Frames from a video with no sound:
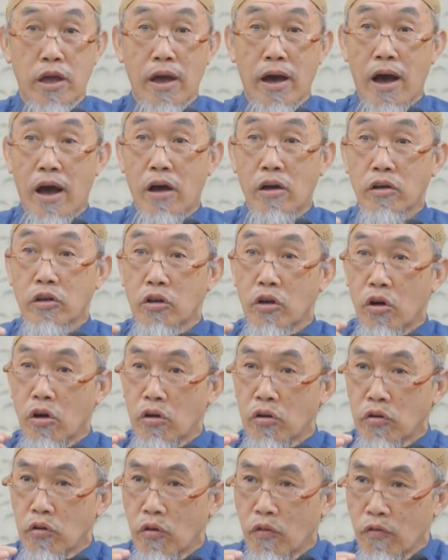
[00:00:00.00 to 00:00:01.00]
They
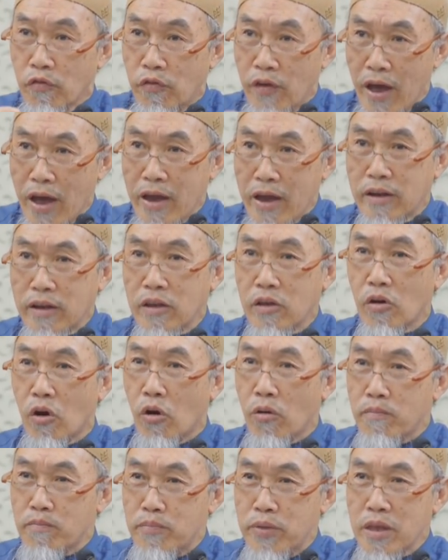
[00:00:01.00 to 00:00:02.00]
are very
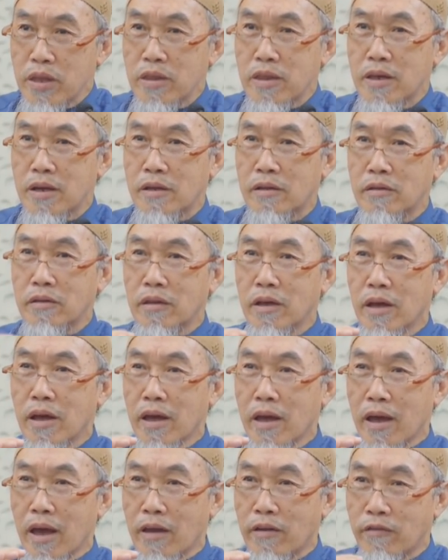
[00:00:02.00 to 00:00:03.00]
obedient
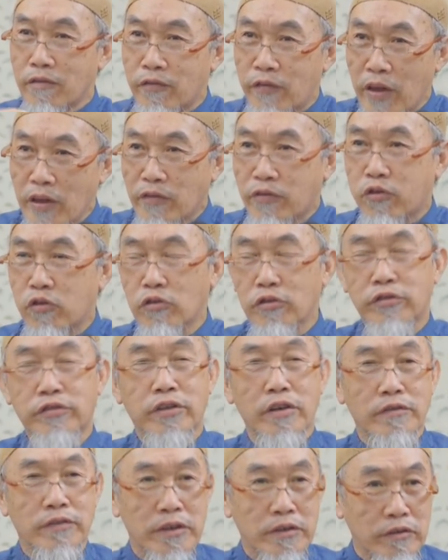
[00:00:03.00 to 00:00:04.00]
and faithful
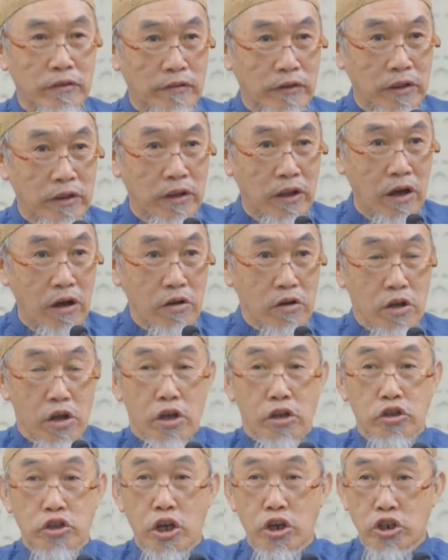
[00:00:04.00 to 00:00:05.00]
servant of Allah.